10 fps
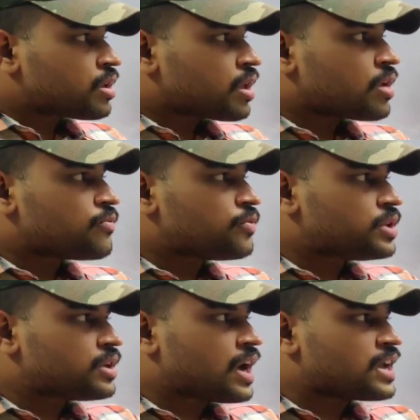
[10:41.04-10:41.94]

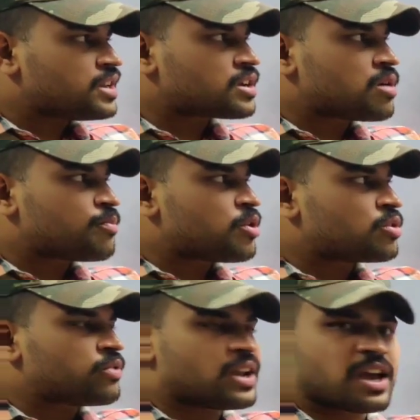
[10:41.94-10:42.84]
every ionic compound
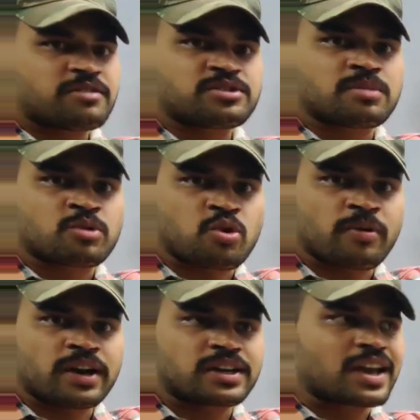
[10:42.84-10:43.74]
will have some
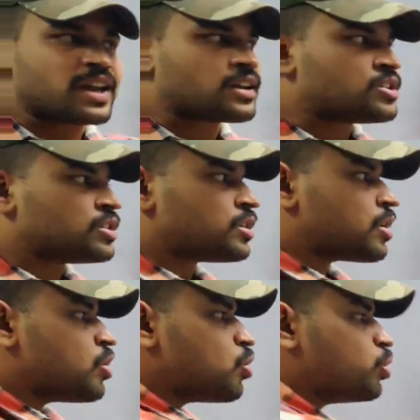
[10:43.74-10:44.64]
covalent character.
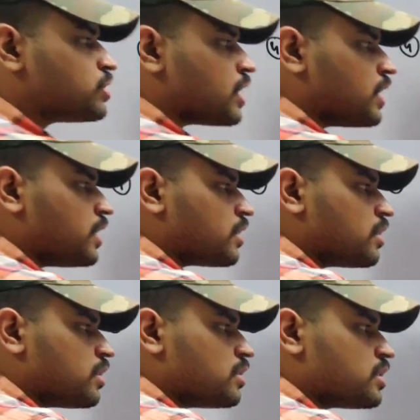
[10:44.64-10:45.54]
Who said?
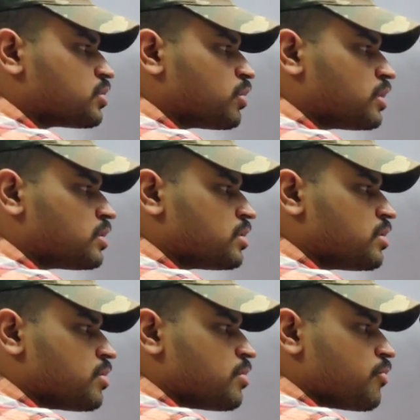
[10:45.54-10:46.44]
This is what?
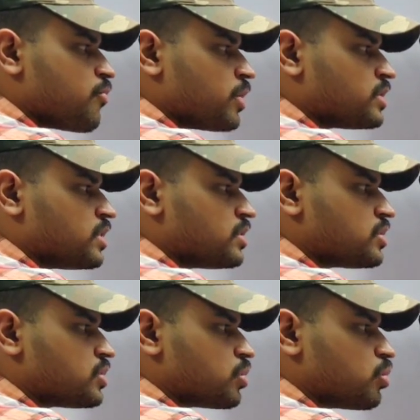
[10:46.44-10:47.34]

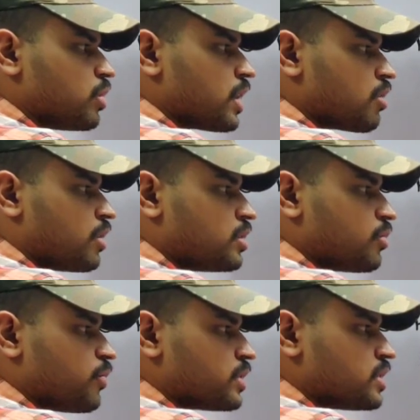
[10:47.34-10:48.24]
Fuzzen's rule. According to
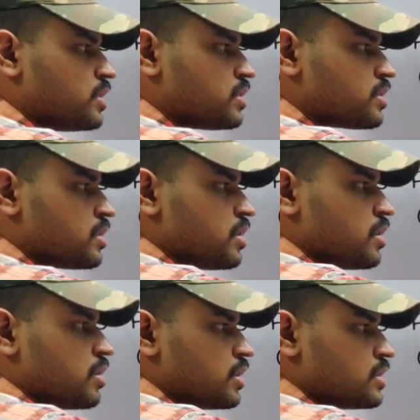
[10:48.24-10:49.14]
Fuzzen's,
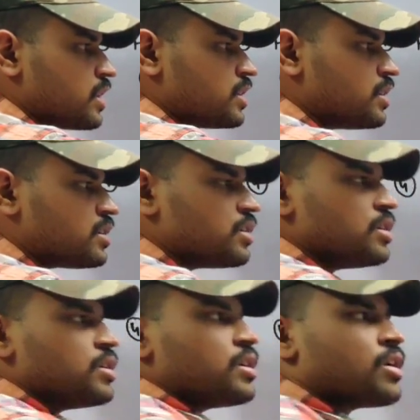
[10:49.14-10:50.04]
he said that
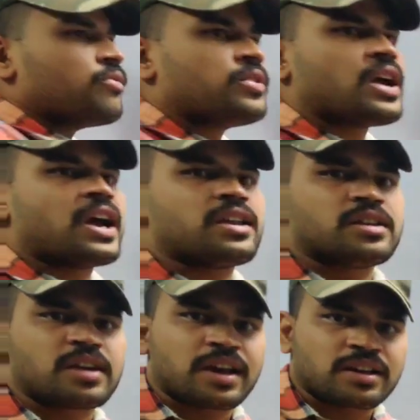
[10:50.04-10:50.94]
every
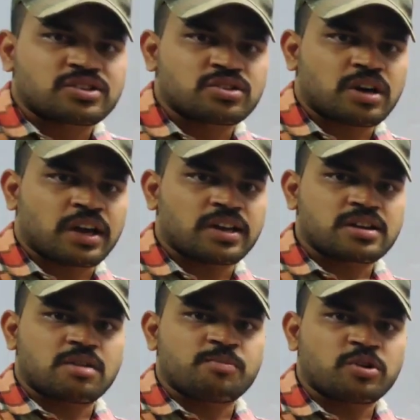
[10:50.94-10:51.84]
ionic
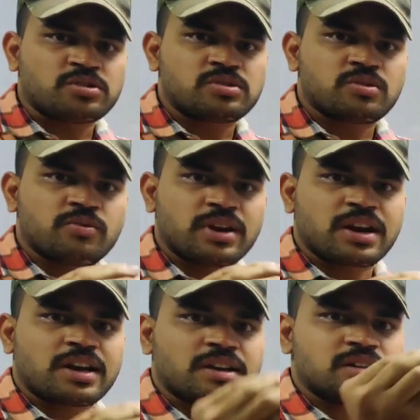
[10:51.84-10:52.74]
compounds will
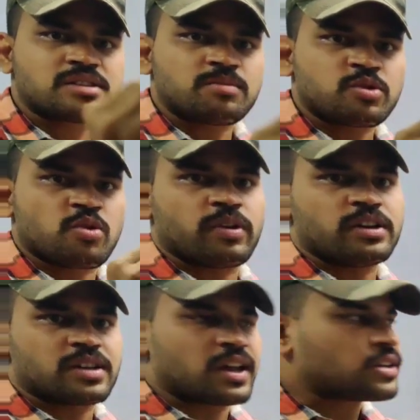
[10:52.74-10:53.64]
contain some covalent
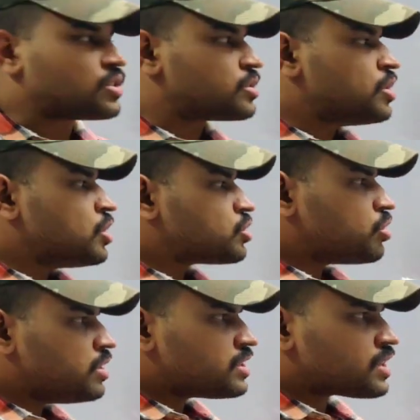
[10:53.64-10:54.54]
character. So in
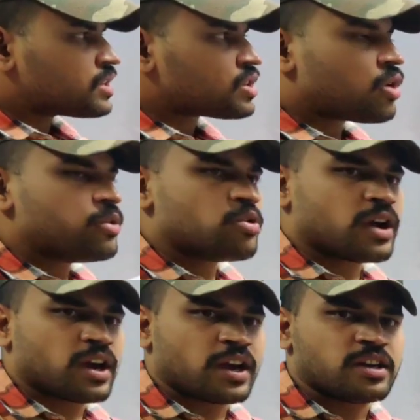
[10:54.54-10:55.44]
this case, how will you
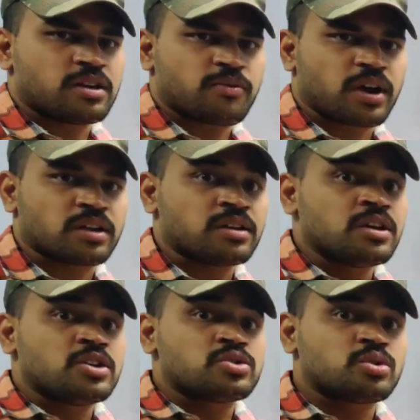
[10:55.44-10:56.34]
identify?
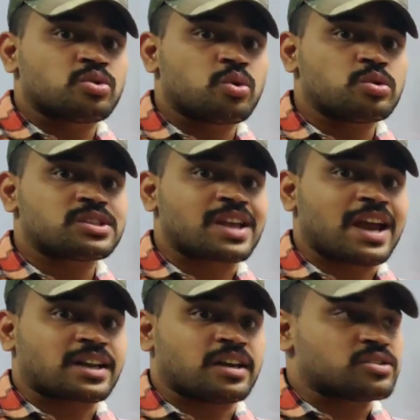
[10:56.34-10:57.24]
So those
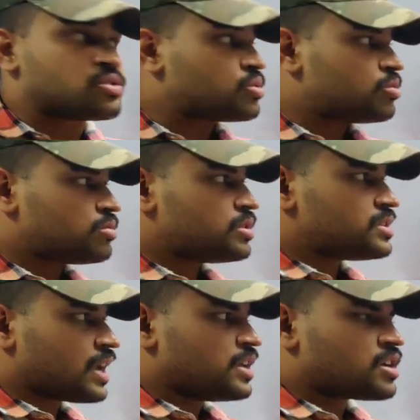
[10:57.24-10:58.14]
cations, so since
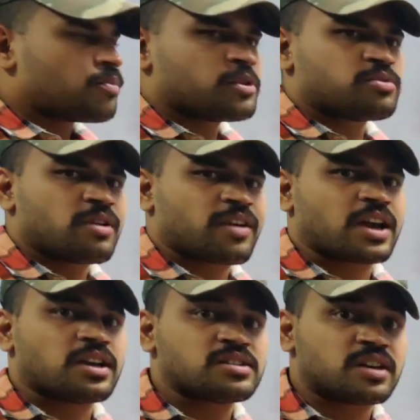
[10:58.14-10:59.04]
ionic compounds will have
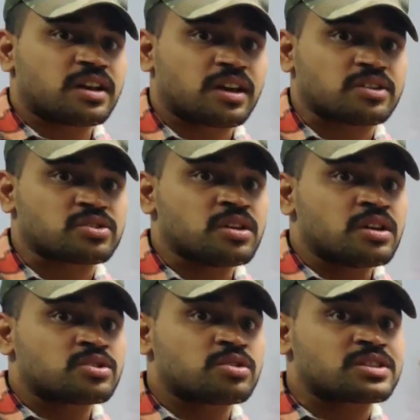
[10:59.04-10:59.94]
cations and anions,
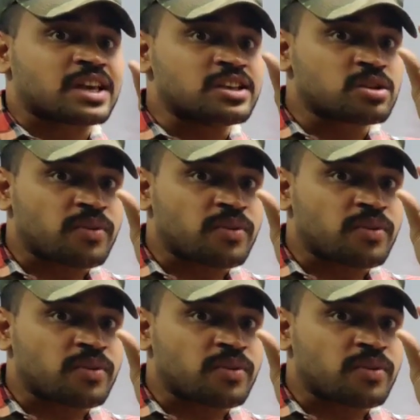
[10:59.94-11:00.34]
so the size of